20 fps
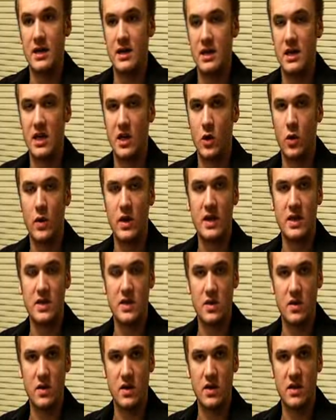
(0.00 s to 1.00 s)
king, queen
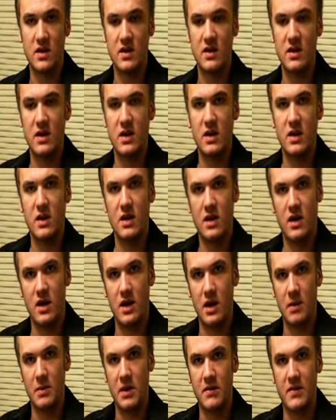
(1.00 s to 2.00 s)
suited,
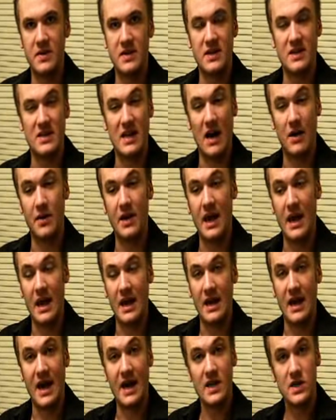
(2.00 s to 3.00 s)
even down to
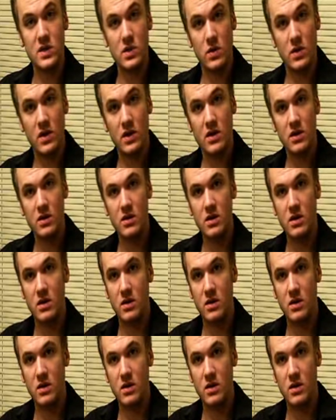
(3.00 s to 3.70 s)
8-9 suited.